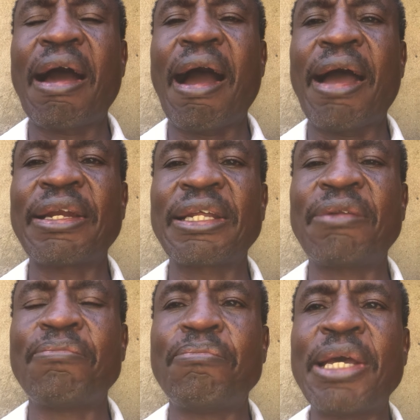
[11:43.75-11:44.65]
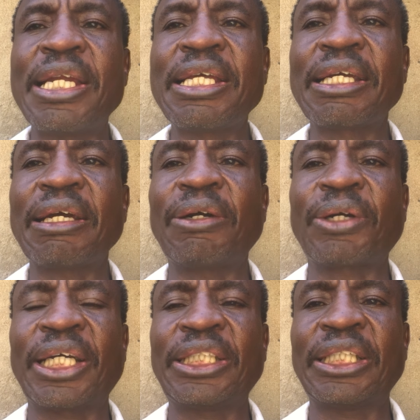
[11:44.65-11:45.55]
And in many
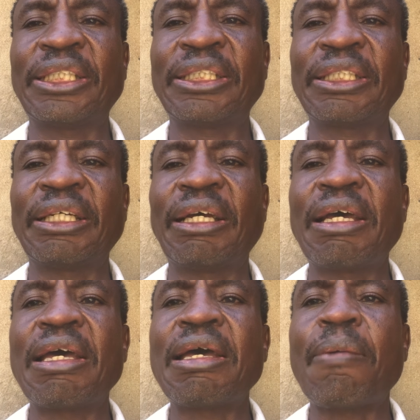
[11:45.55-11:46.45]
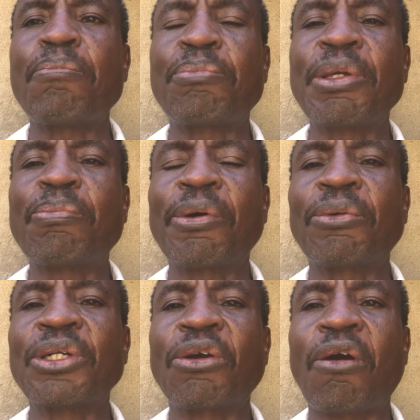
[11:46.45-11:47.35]
occasions, people
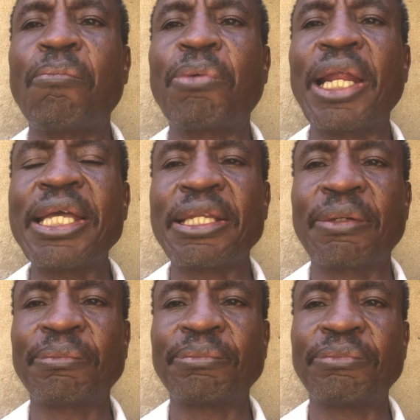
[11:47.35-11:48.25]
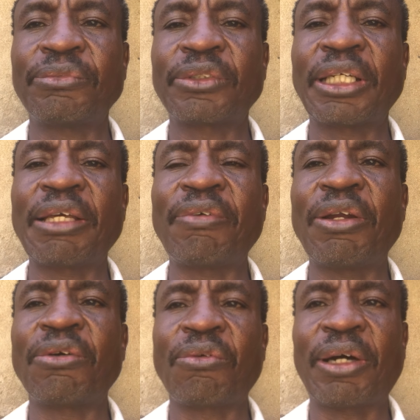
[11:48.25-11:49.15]
would complain
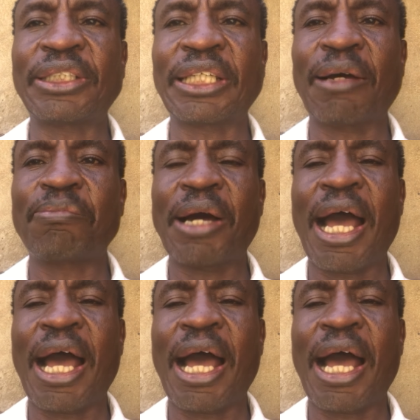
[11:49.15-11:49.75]
even on WhatsApp.